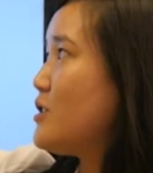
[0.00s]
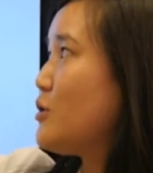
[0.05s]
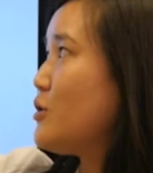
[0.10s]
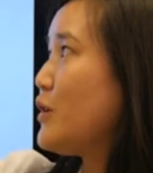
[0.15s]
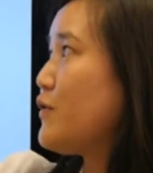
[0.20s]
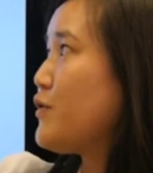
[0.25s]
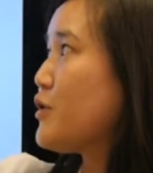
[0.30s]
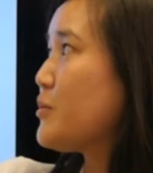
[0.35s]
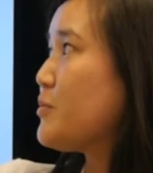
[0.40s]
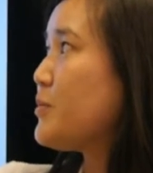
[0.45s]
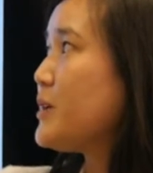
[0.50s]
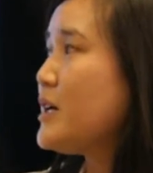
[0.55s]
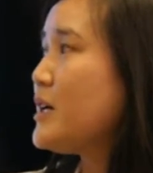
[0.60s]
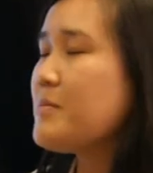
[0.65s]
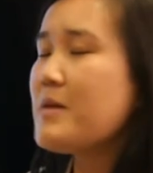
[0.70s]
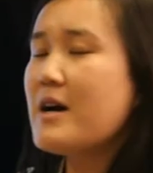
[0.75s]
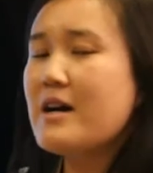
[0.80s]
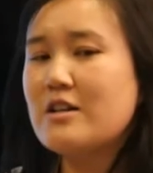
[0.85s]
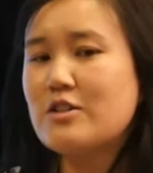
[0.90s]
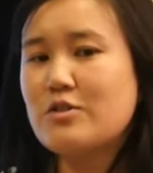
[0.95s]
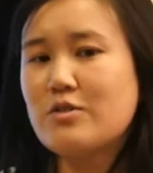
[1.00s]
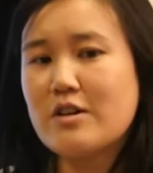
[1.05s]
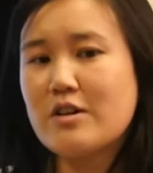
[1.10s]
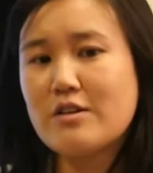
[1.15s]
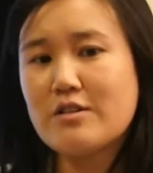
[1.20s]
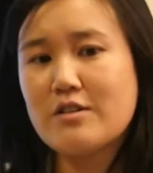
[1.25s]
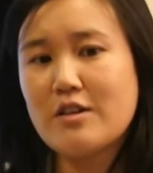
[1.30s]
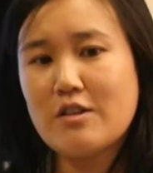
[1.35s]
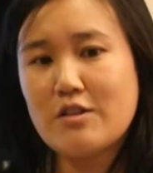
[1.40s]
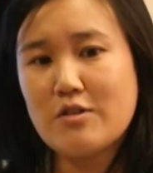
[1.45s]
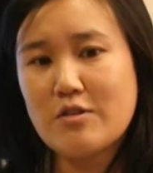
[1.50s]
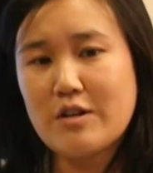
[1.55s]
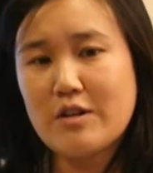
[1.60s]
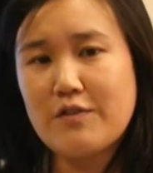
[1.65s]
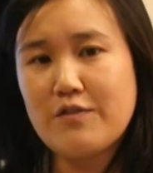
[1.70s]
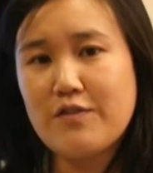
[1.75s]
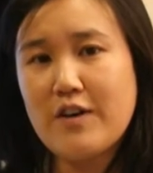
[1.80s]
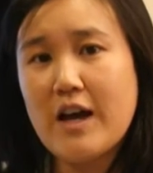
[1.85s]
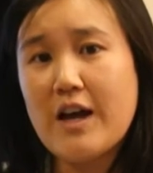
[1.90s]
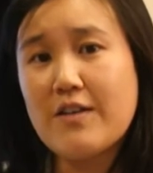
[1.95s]
So if your BMI is greater than
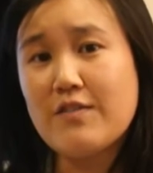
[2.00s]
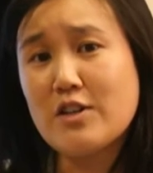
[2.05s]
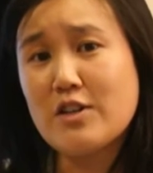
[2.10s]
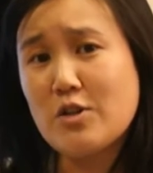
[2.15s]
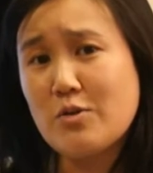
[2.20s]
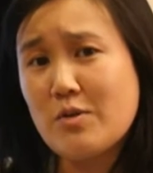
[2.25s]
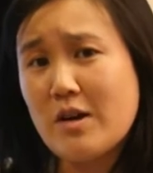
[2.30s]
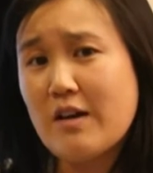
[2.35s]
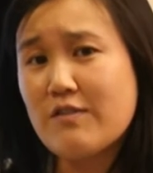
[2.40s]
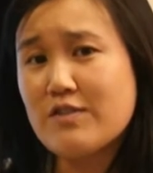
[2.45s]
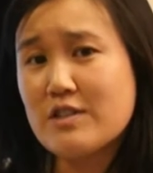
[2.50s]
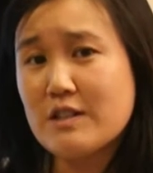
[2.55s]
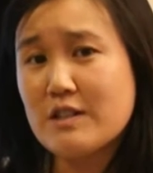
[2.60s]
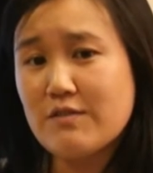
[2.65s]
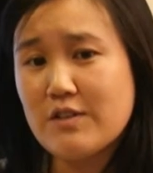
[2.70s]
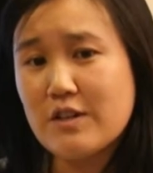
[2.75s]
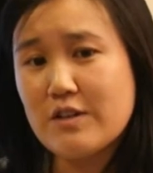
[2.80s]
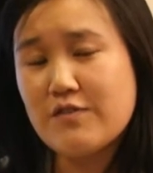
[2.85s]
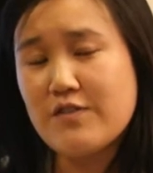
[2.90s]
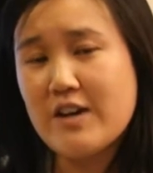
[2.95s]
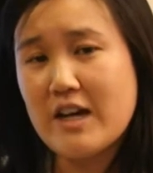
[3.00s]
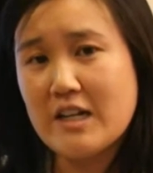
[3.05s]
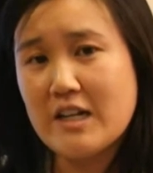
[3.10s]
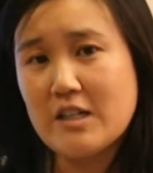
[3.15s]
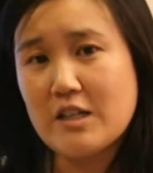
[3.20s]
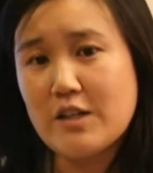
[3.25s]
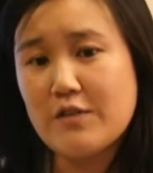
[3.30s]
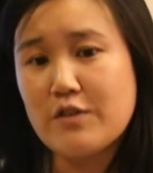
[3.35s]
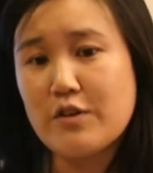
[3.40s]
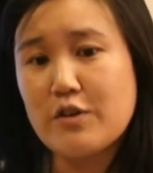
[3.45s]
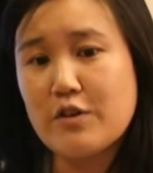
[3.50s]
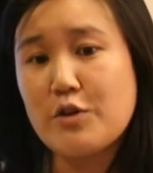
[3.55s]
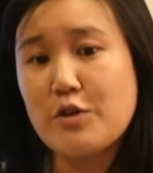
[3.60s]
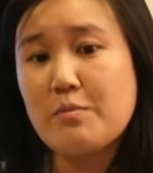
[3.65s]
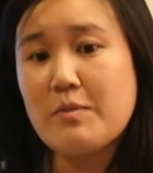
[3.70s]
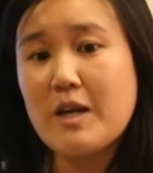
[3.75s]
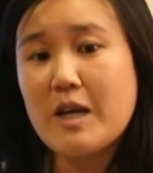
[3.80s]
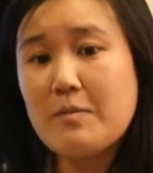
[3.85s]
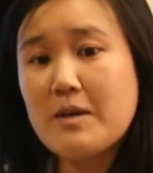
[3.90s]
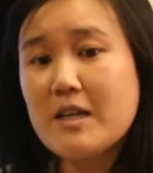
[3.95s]
35 and you have severe fatty liver, you
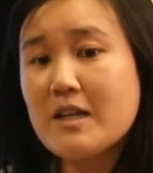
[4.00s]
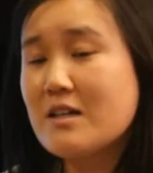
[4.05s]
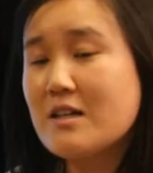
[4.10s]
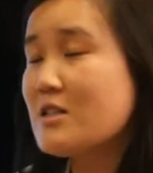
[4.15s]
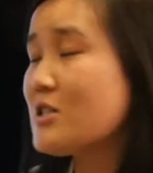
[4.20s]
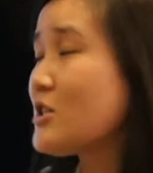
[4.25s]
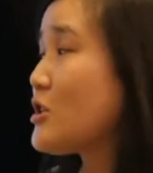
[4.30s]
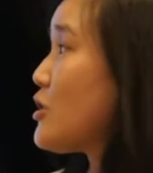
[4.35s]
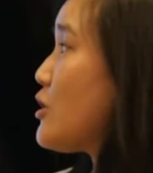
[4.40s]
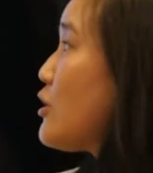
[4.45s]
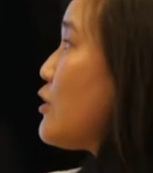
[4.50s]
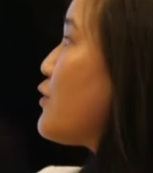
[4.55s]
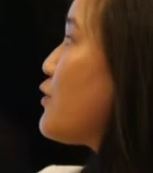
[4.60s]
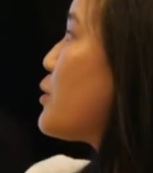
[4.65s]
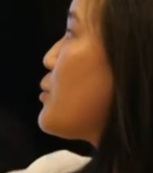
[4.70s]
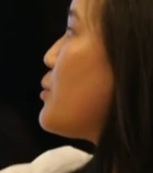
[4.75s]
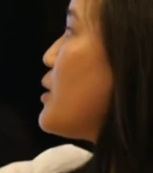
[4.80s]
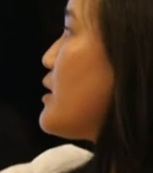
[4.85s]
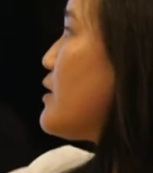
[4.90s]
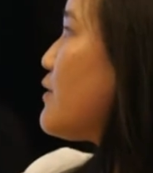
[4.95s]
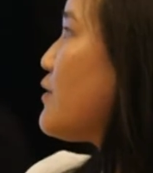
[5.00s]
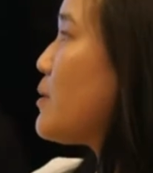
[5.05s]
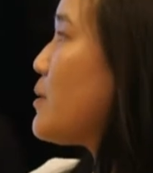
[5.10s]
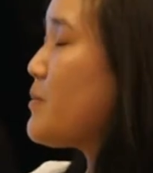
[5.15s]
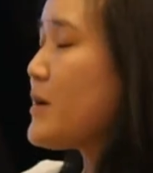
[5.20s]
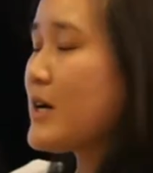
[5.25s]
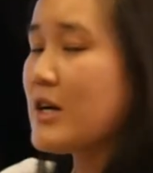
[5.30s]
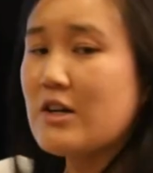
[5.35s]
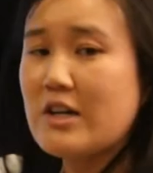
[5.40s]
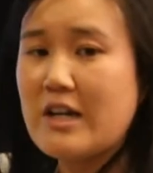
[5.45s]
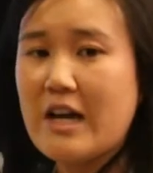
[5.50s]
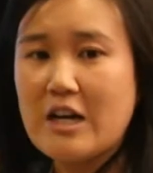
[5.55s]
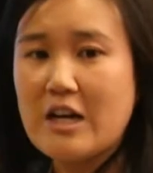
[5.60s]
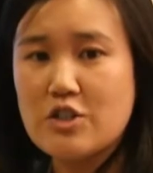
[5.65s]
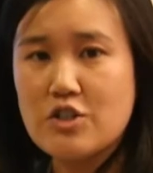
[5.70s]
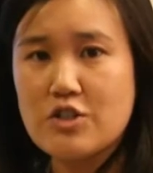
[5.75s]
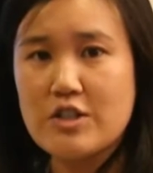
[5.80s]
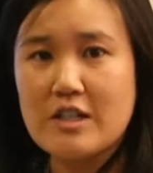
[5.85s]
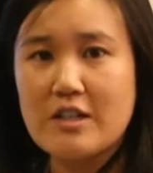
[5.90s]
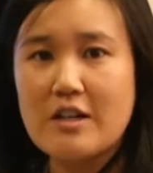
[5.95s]
may be considered for one of the
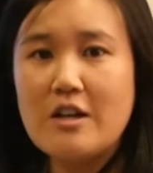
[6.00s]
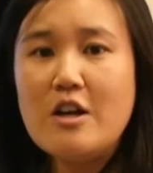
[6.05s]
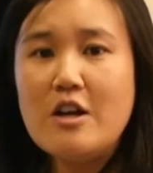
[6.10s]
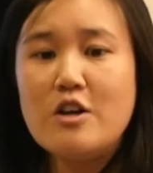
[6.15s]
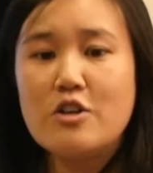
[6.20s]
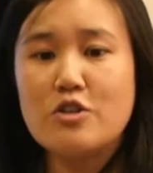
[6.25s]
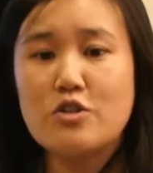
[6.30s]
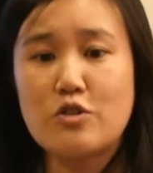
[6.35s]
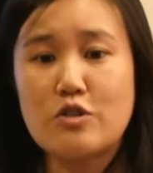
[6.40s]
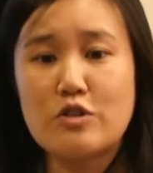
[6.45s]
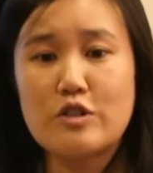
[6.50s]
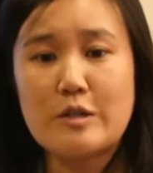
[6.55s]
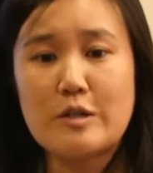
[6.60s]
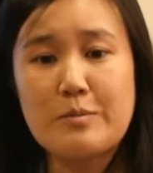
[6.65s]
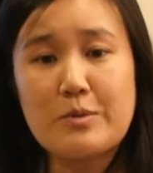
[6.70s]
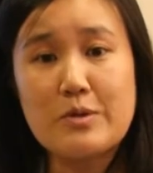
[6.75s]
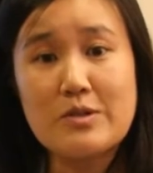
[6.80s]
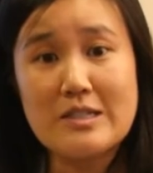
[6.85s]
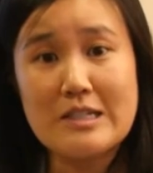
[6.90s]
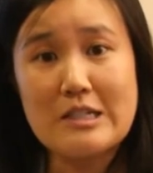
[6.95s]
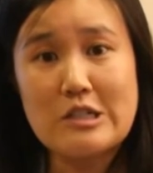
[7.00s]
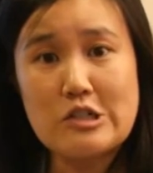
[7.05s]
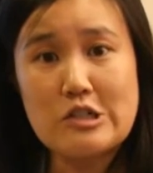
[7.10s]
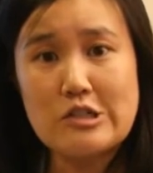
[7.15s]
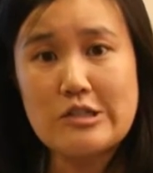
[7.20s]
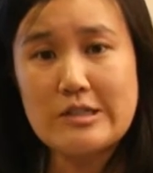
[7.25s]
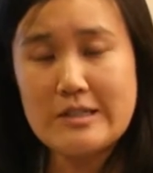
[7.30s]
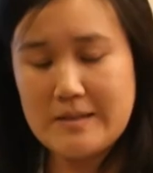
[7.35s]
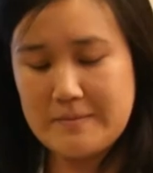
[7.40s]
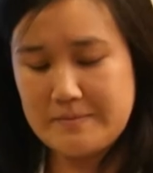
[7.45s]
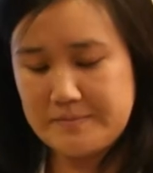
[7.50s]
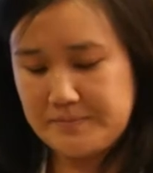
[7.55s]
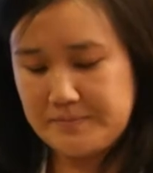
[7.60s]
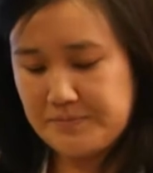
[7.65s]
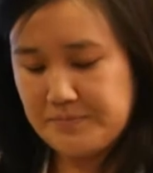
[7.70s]
bariatric surgery procedures.